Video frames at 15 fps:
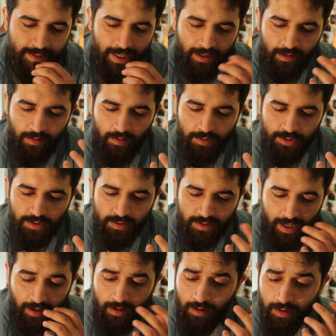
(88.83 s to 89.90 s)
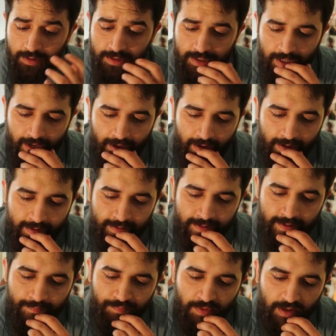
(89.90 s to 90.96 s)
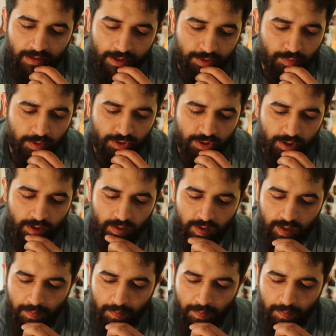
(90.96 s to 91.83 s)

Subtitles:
psychology and literature,